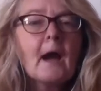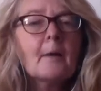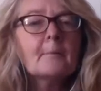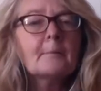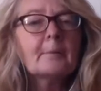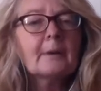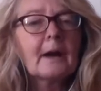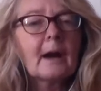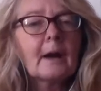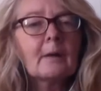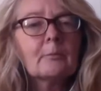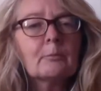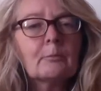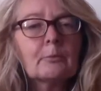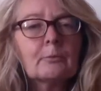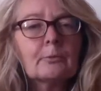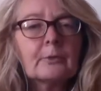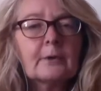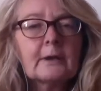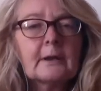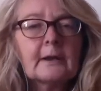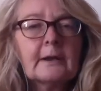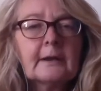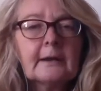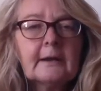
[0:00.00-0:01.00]
But I'm
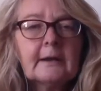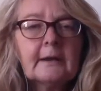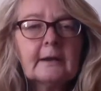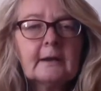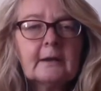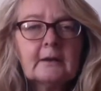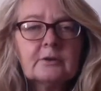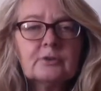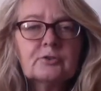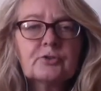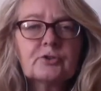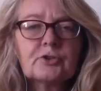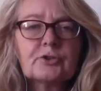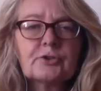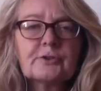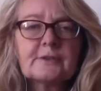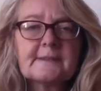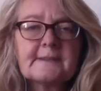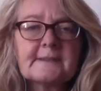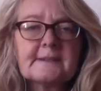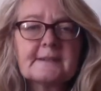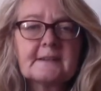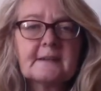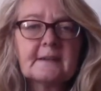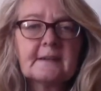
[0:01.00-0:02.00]
really
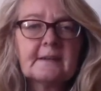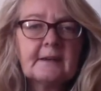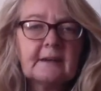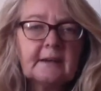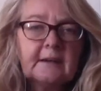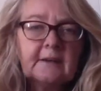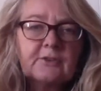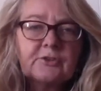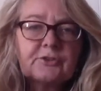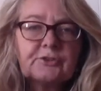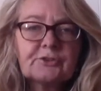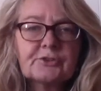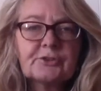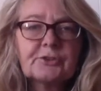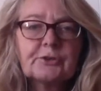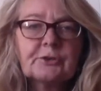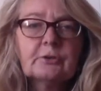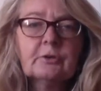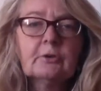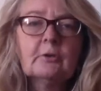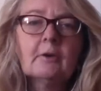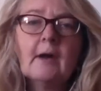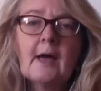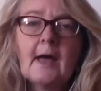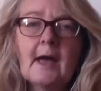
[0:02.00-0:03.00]
interested in
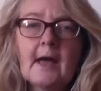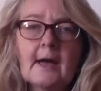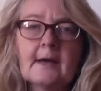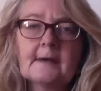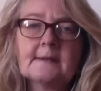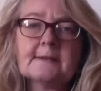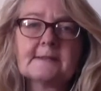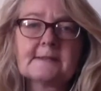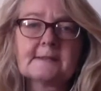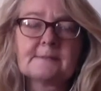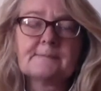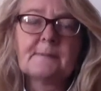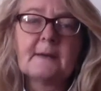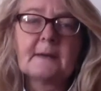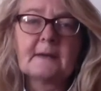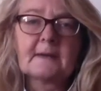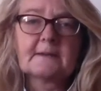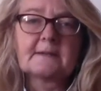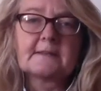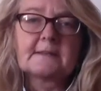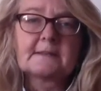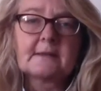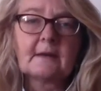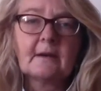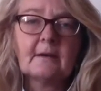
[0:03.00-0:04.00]
two aspects